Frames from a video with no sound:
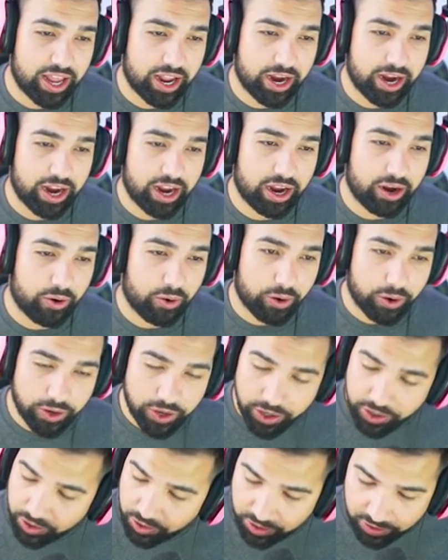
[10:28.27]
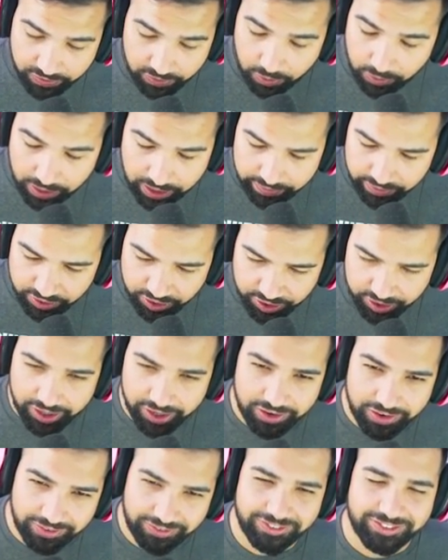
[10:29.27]
Or do you just don't give a
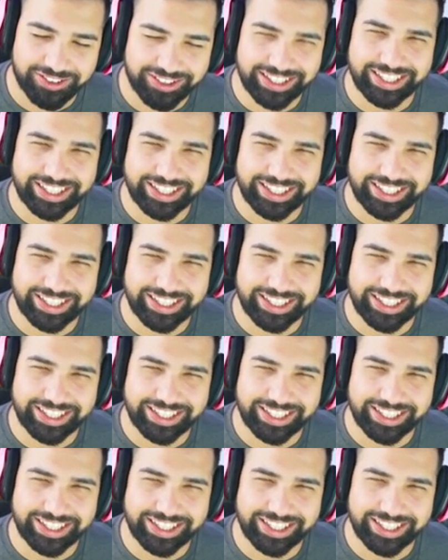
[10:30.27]
shit?